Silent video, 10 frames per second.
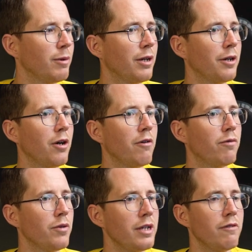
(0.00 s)
we're going to go
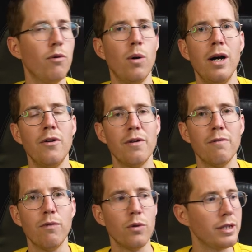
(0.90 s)
for the
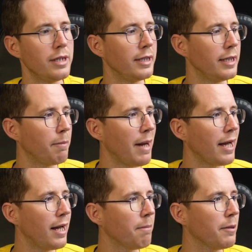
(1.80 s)
414 gig
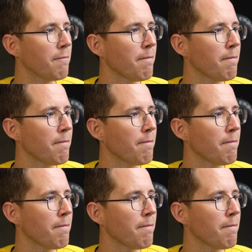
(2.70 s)
backup.